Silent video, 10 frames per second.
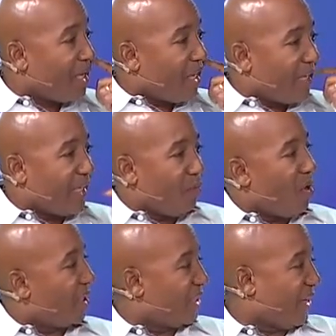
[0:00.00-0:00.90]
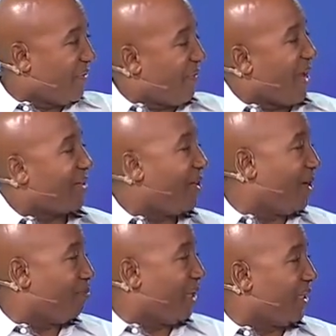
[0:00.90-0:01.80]
and he wanted to infect her
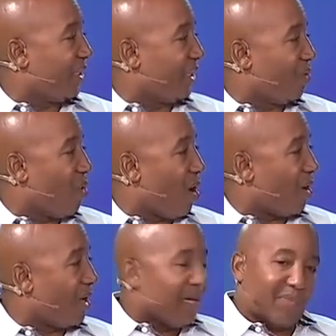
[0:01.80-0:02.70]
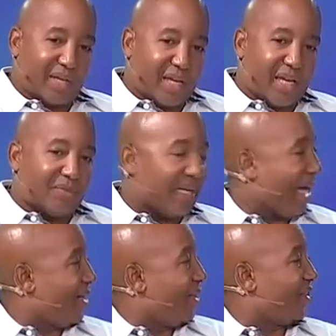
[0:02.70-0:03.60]
ability to walk. But Kim's
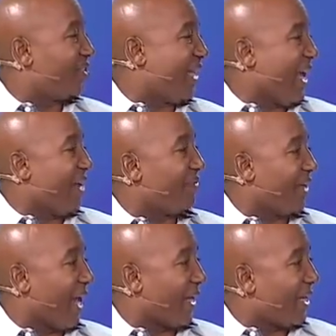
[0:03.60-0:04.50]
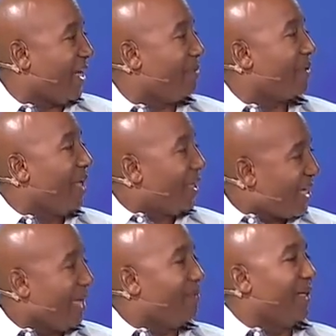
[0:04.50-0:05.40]
not going to stand for that. Kim
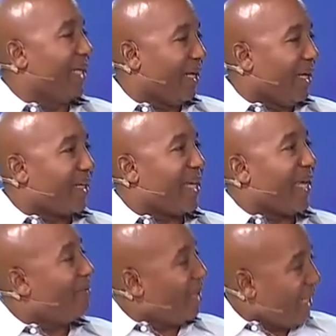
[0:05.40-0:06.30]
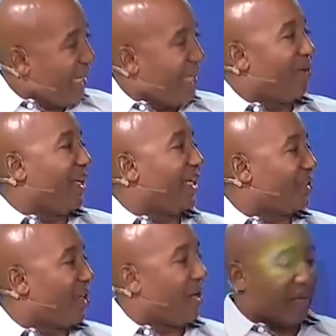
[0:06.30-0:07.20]
literally is going